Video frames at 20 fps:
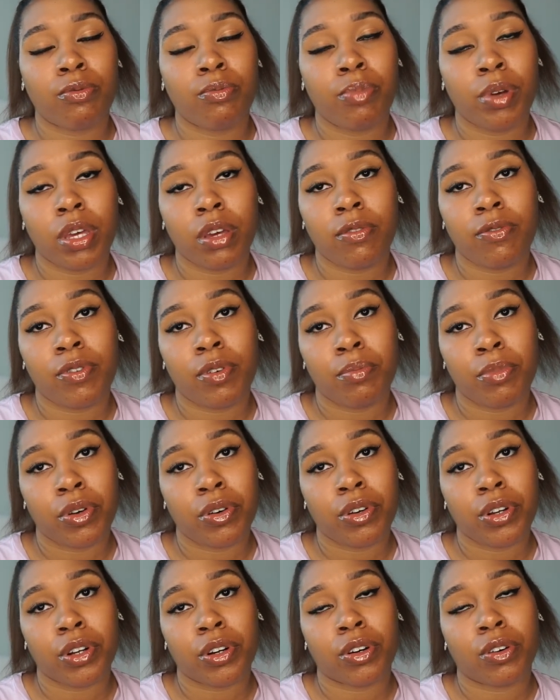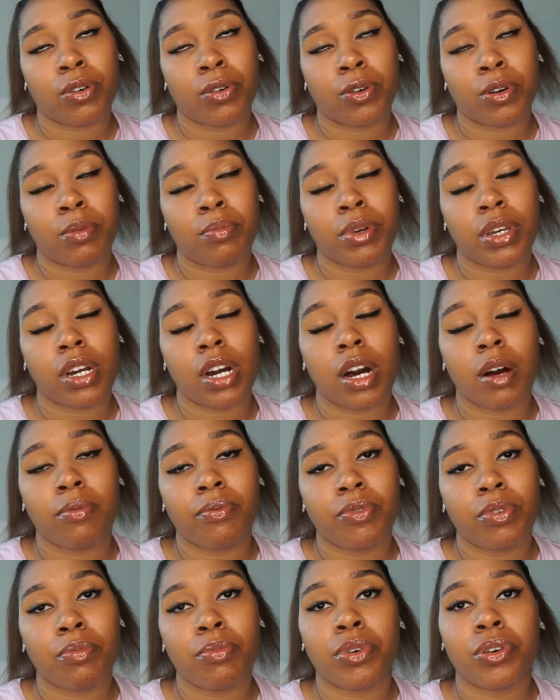be familiar or become
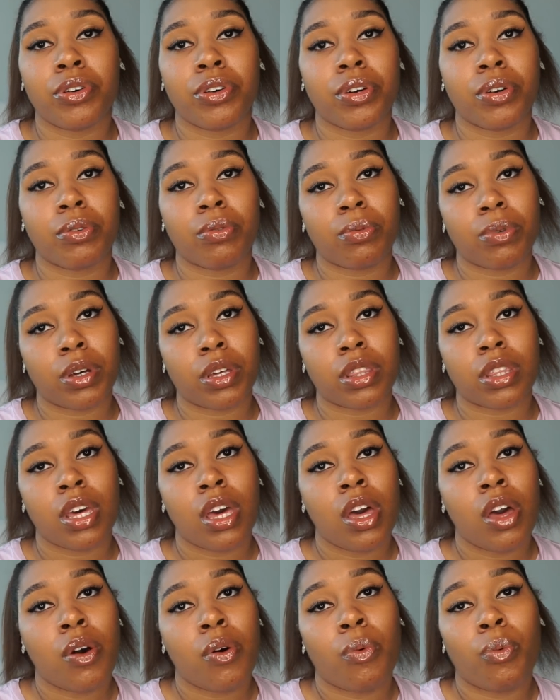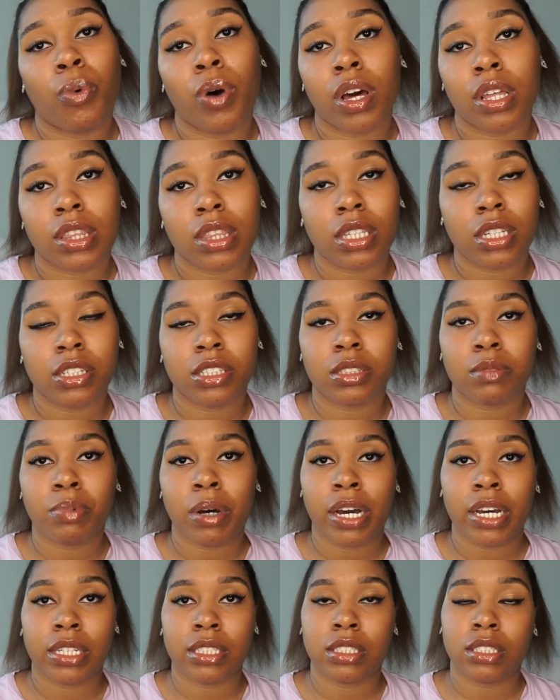familiar with what these
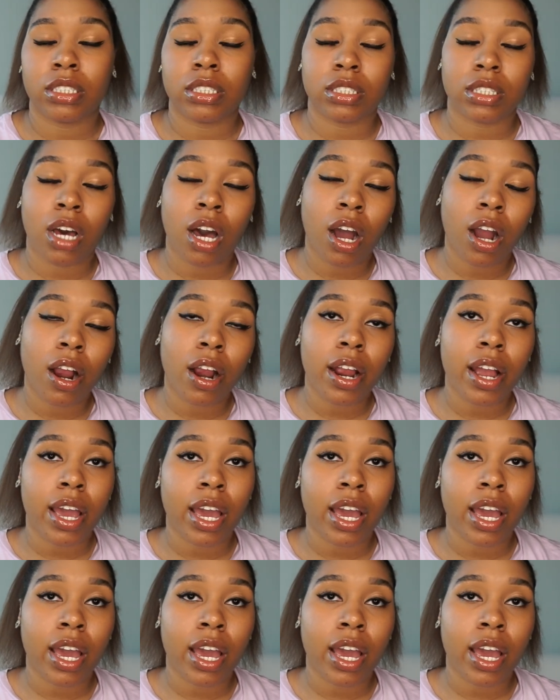biases are.